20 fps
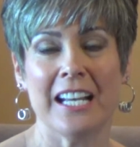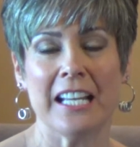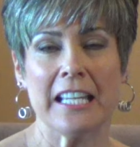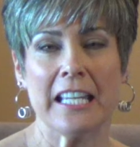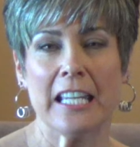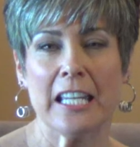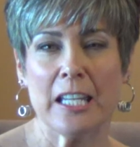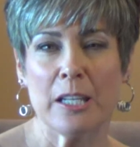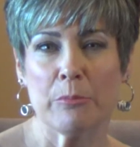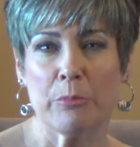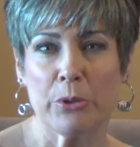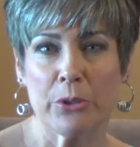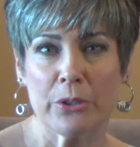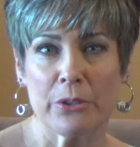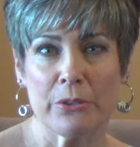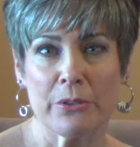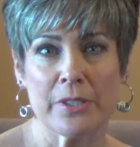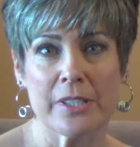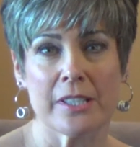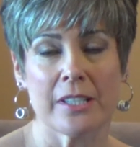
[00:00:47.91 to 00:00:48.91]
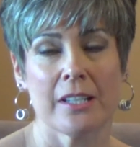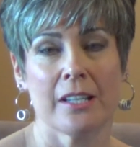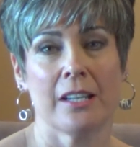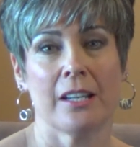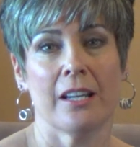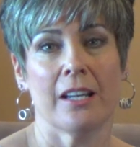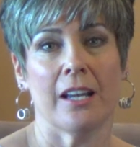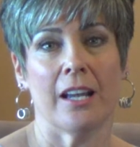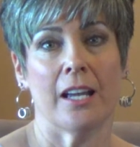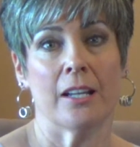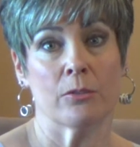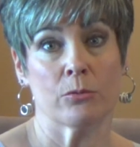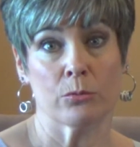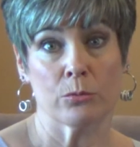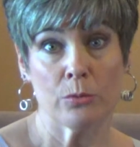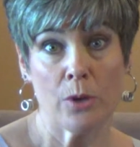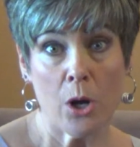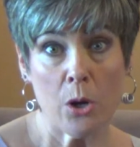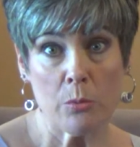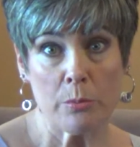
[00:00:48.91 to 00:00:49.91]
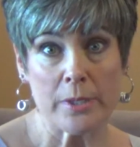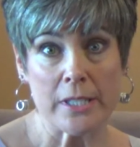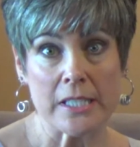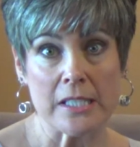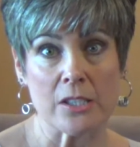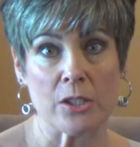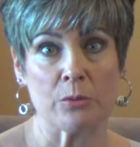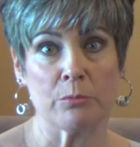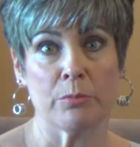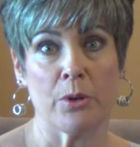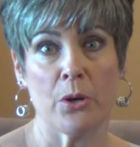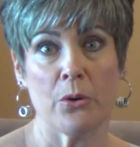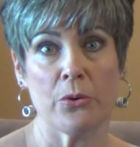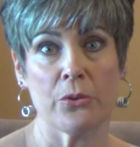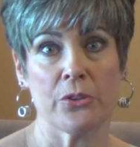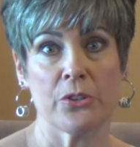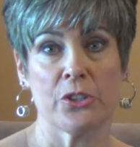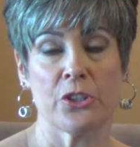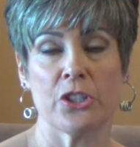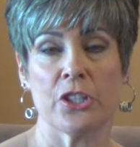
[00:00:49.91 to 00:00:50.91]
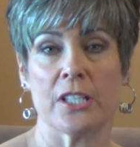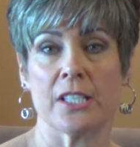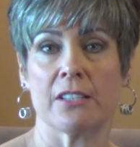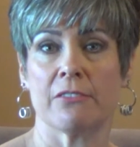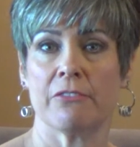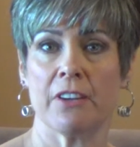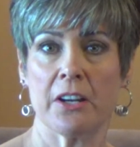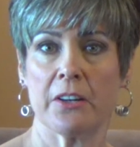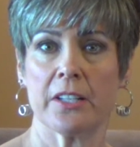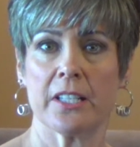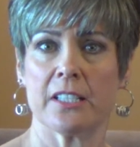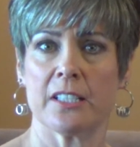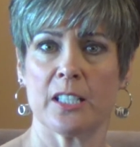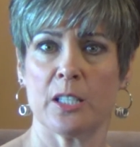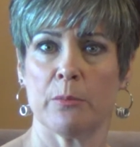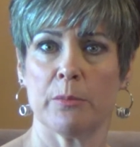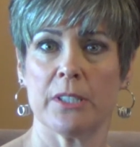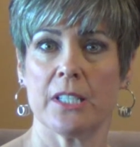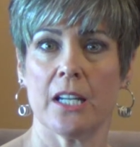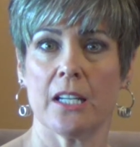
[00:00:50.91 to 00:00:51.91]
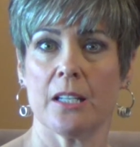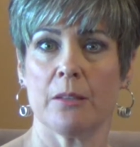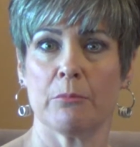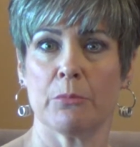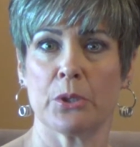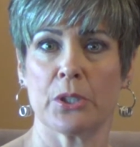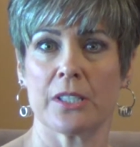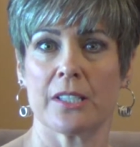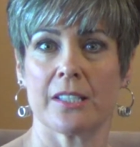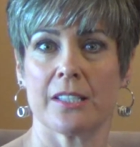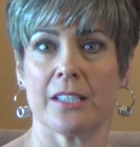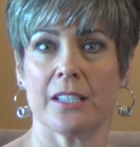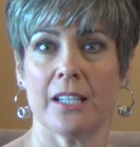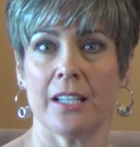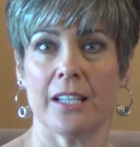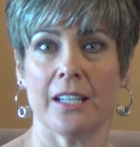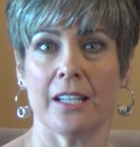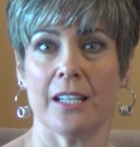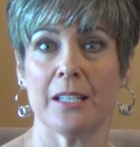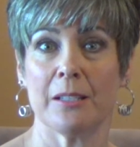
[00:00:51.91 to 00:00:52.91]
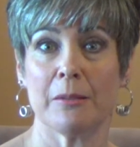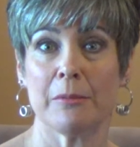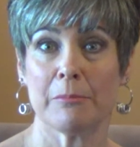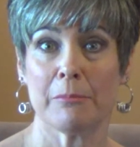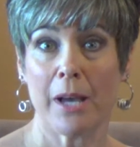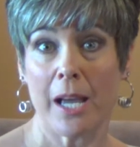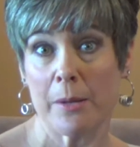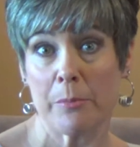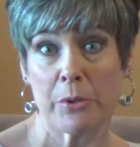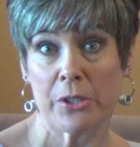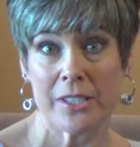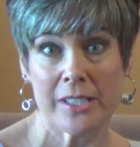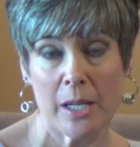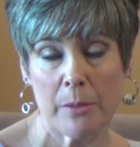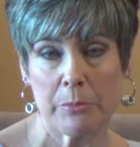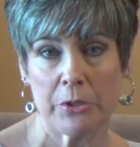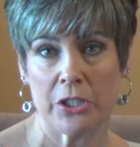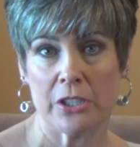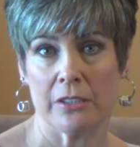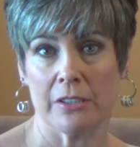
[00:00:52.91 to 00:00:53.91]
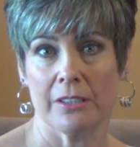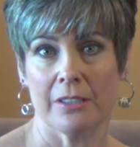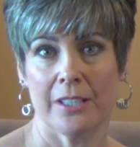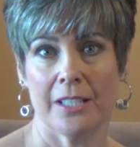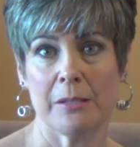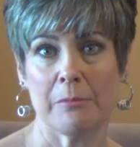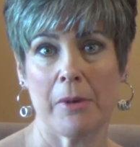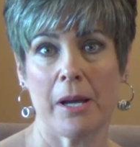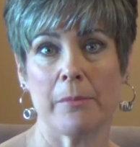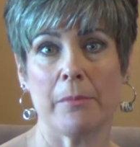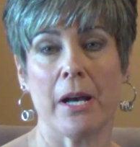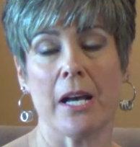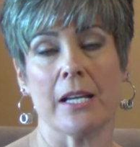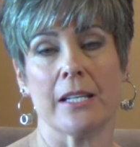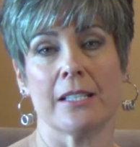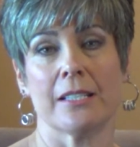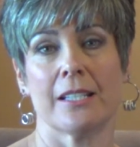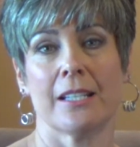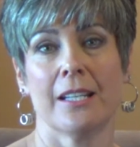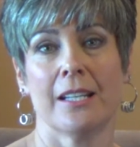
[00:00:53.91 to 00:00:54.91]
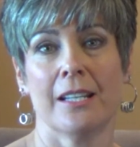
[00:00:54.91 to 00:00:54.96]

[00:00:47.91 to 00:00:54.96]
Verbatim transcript: Hebrews and Romans are both just very intimidating books in my perception, in my mind.